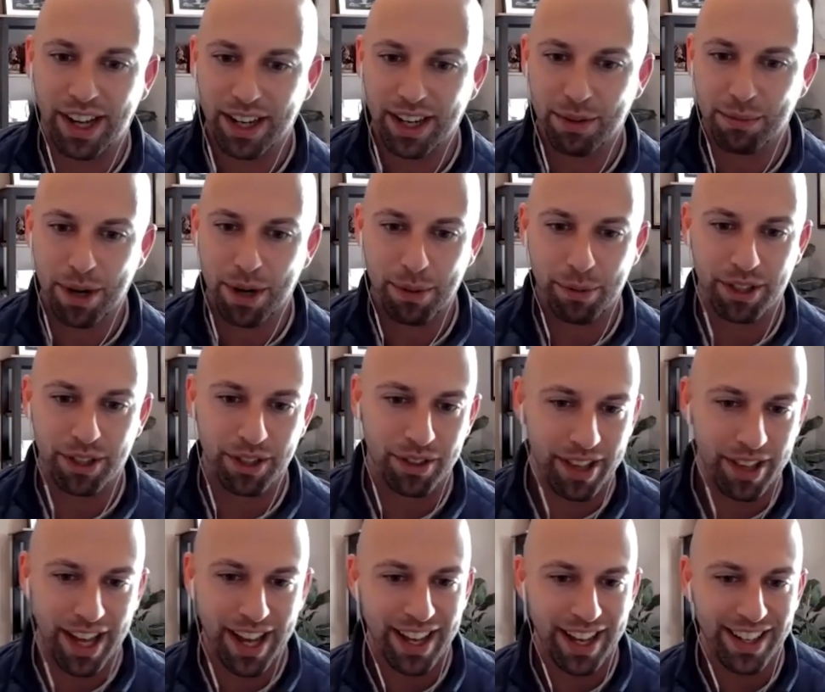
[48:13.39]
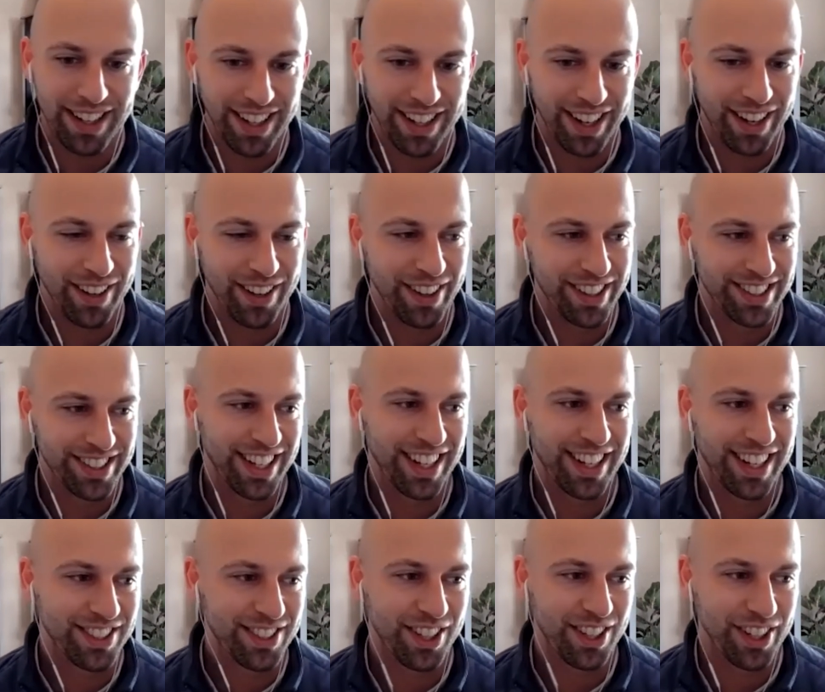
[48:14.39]
I can probably do that. You know, it's
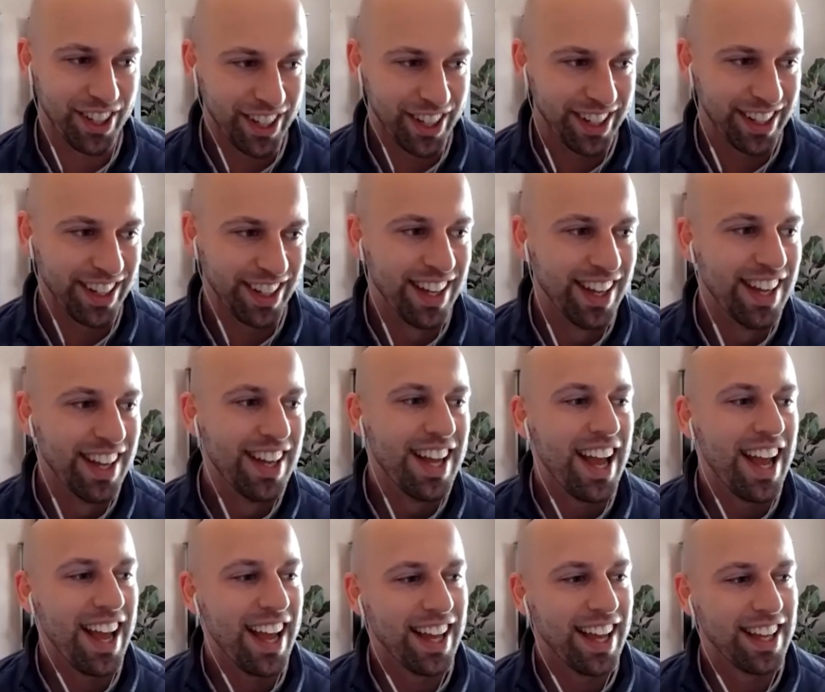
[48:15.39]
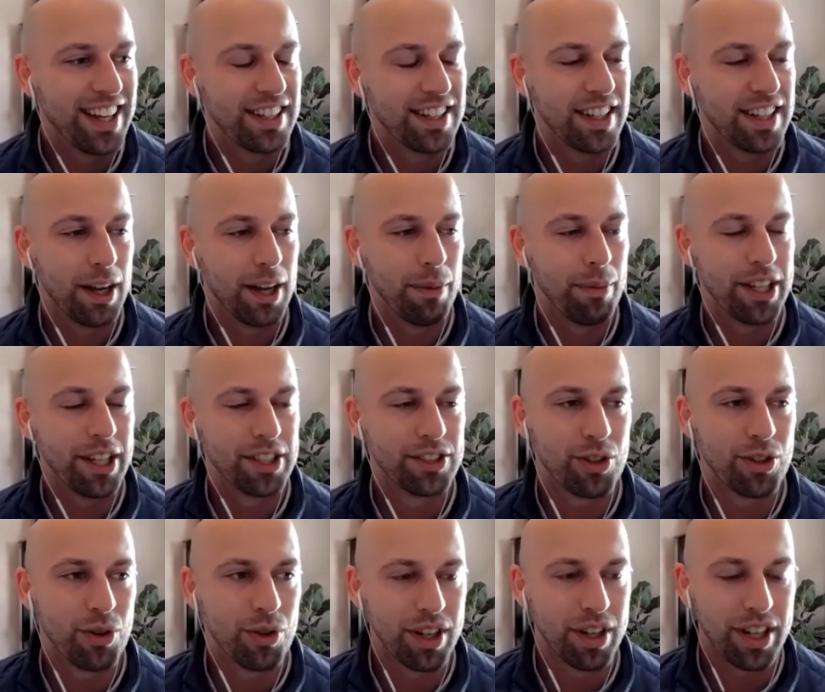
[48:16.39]
like, it's all good and um, as
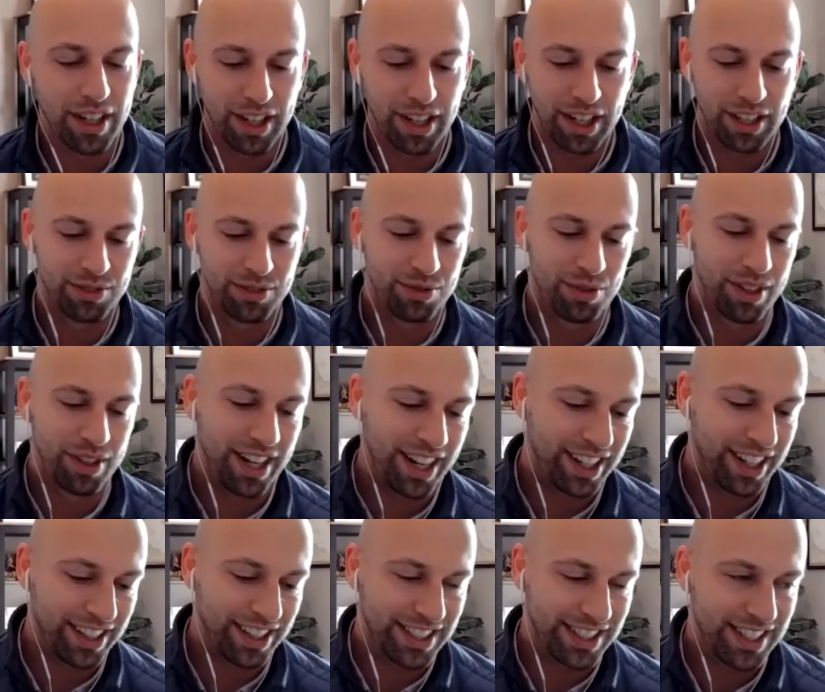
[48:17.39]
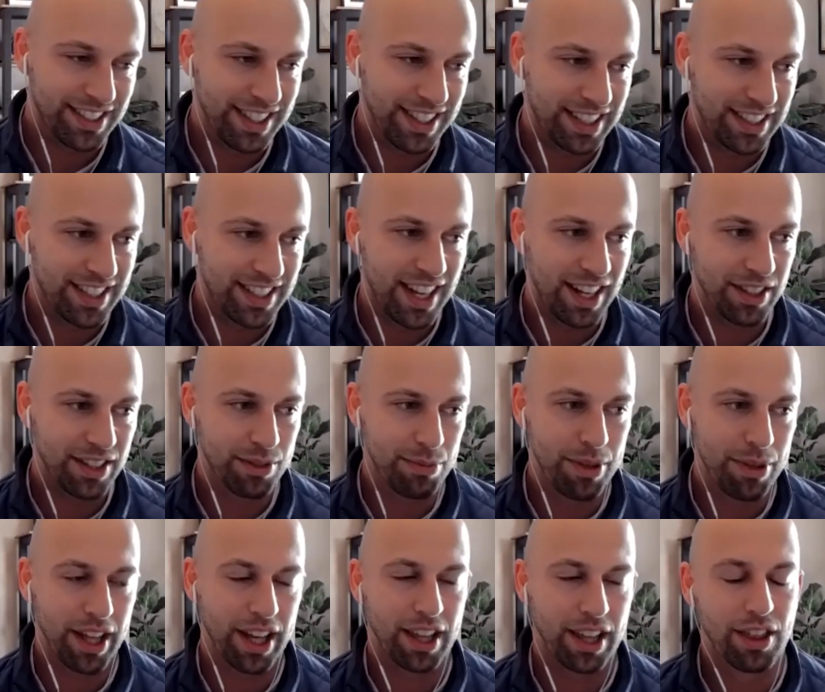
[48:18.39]
corny and, ridiculous as that sounds i
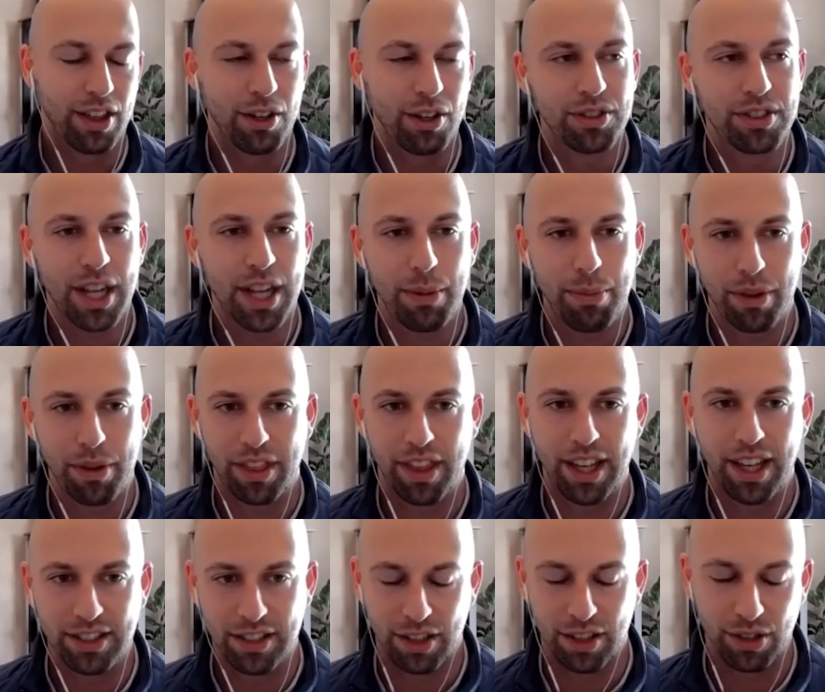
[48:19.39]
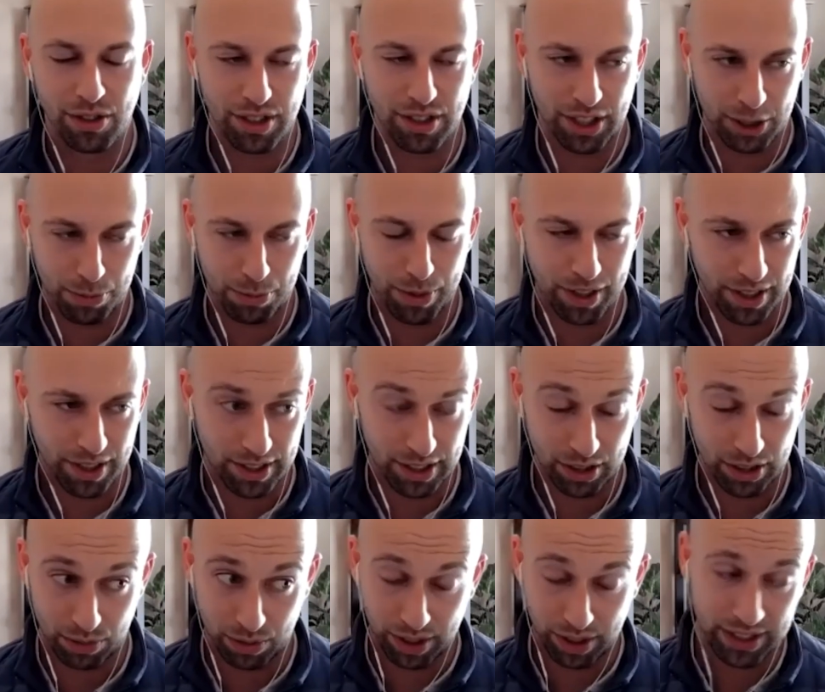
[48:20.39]
mean like those type of things and those
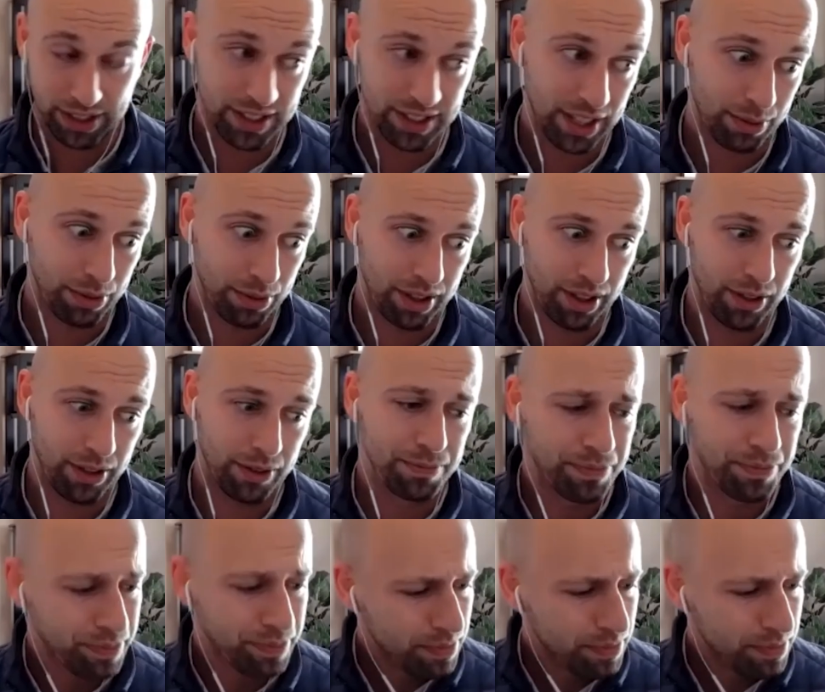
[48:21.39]
experiences really stick with you